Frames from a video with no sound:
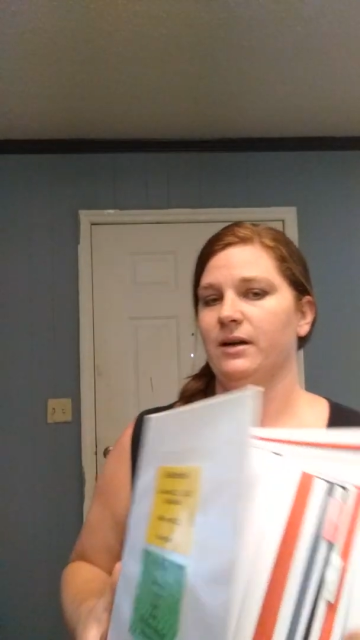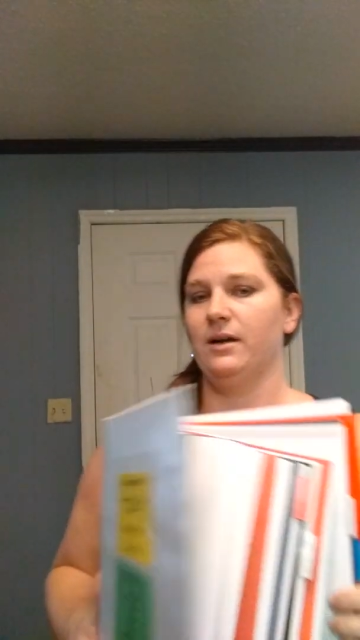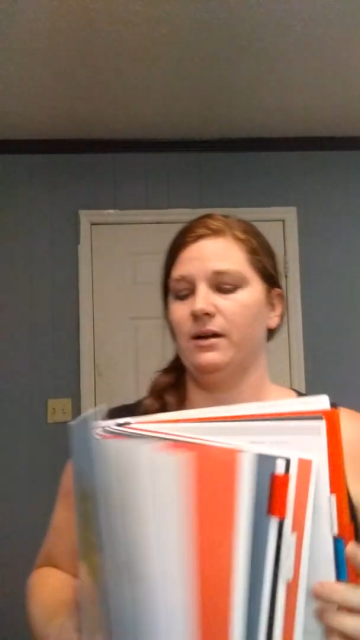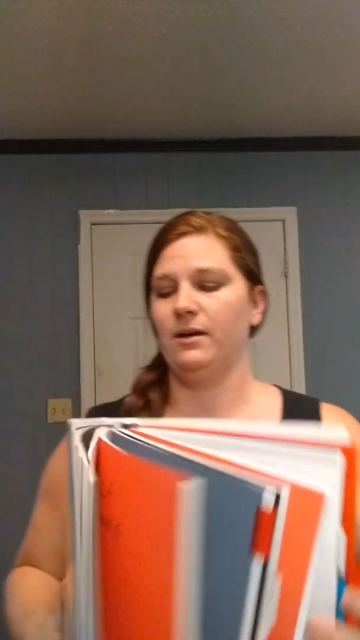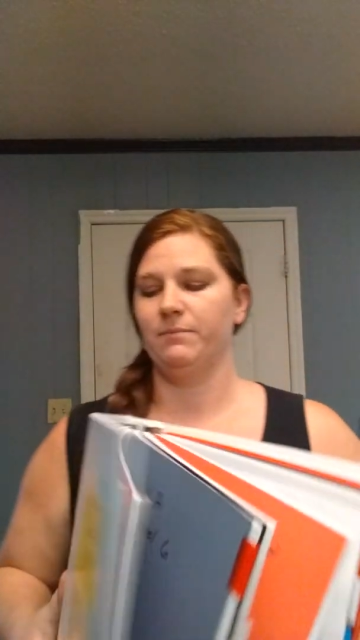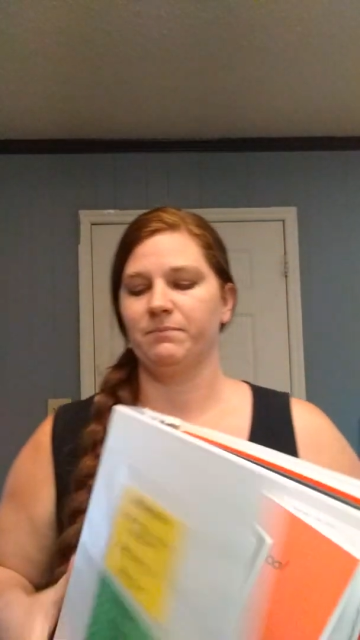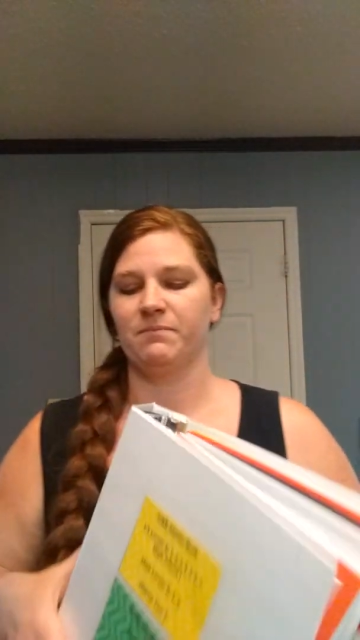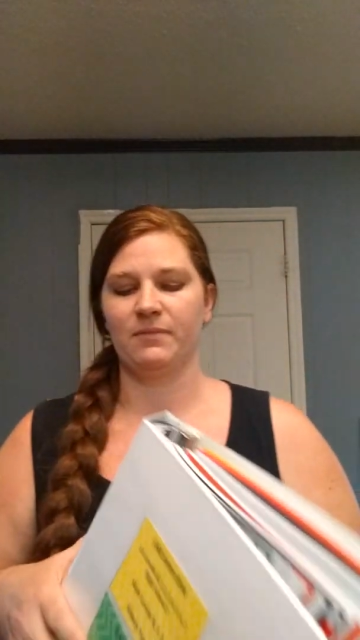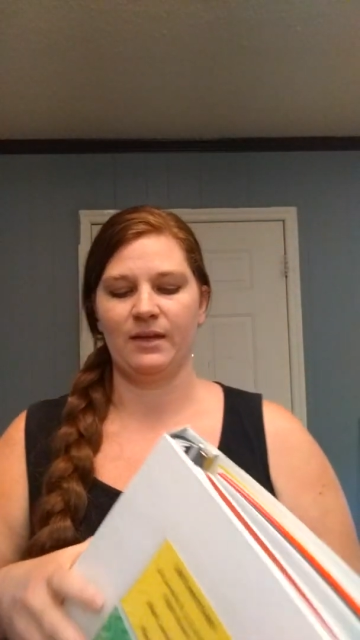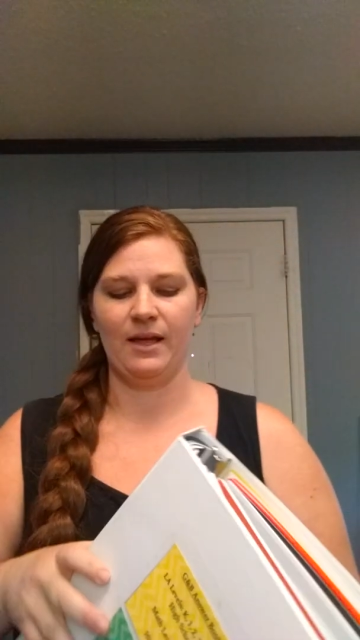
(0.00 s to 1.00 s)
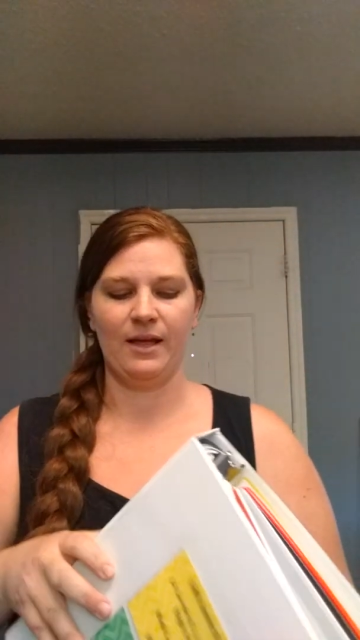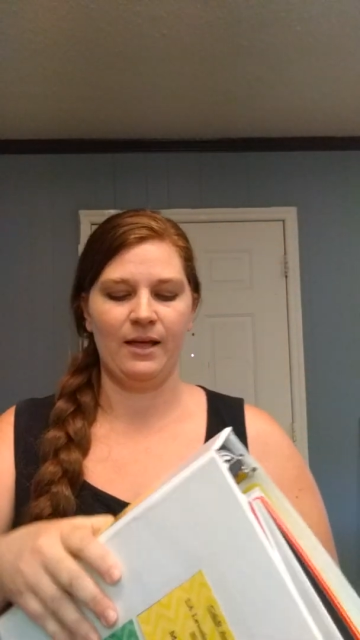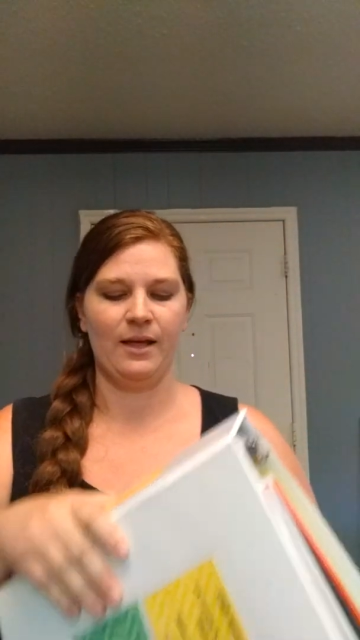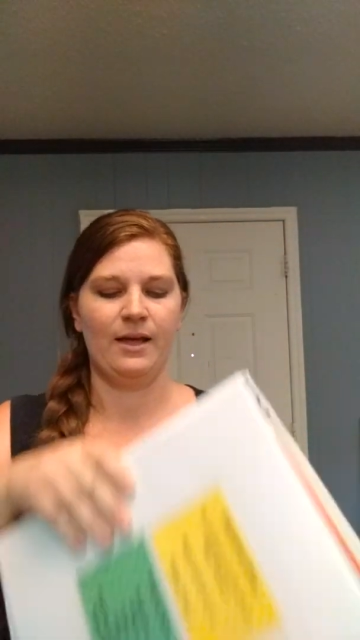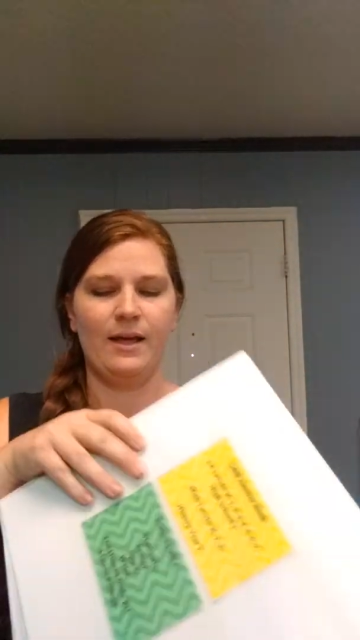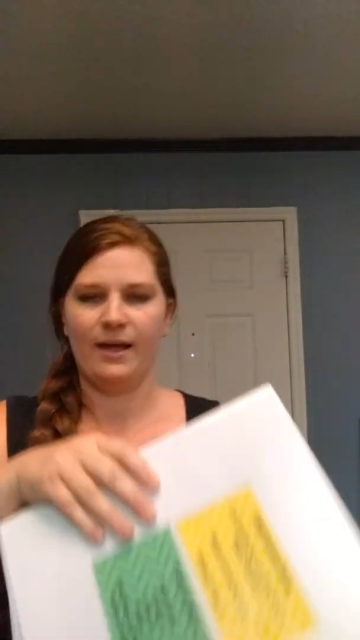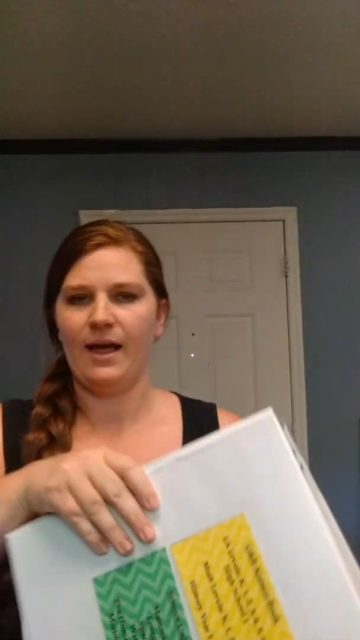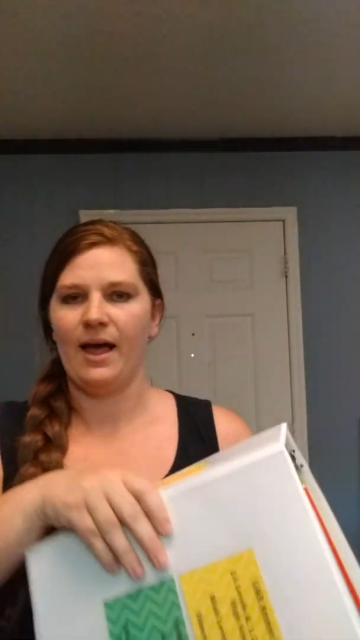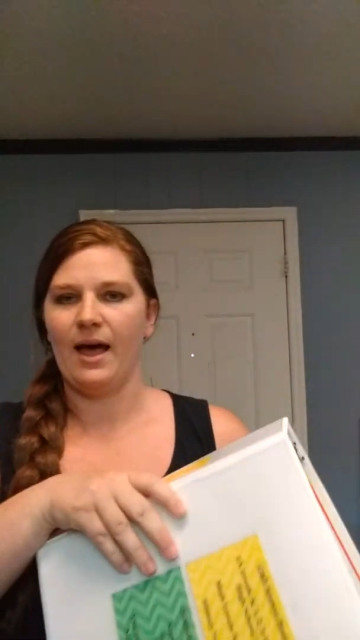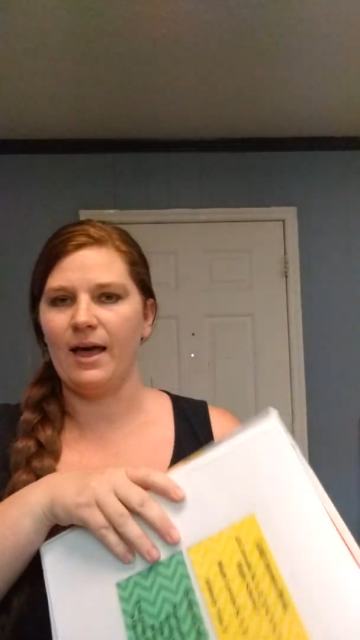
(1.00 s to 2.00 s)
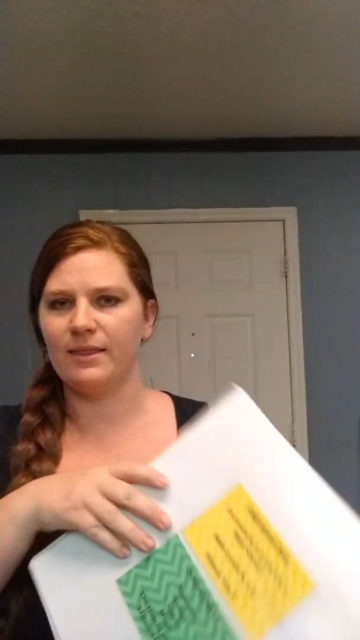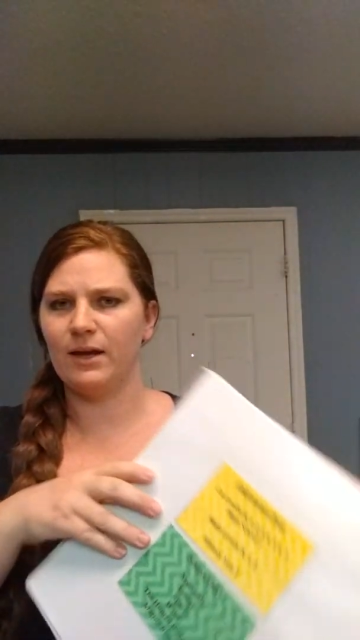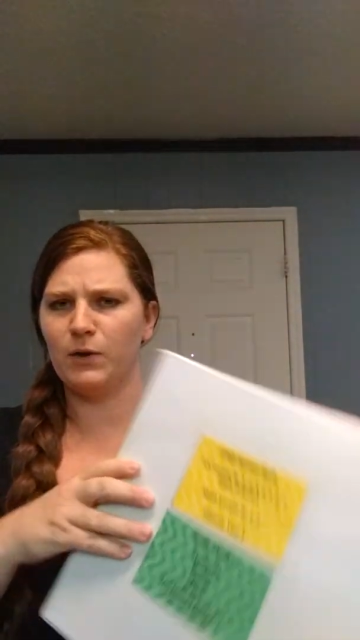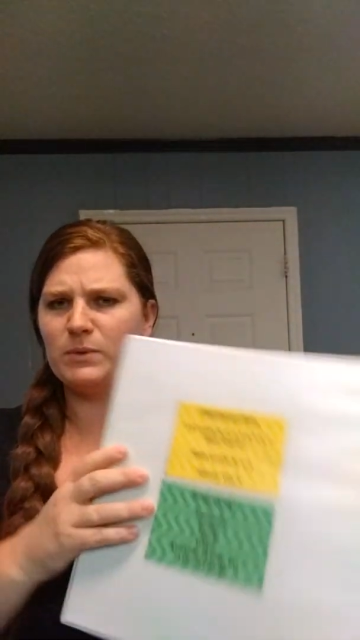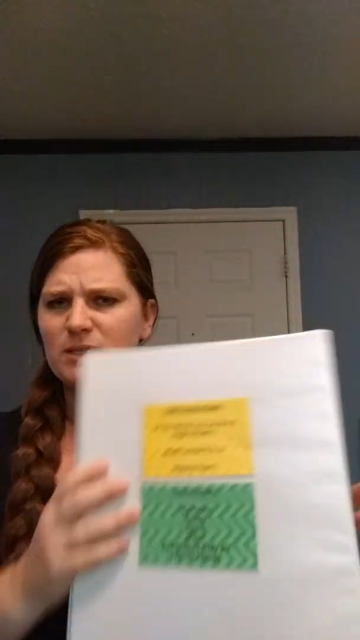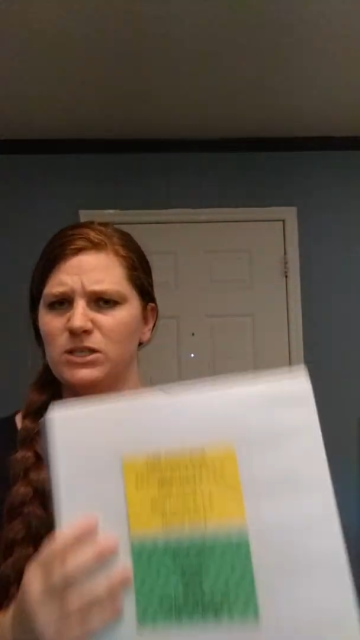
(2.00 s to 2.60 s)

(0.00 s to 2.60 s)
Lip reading: I thought it was an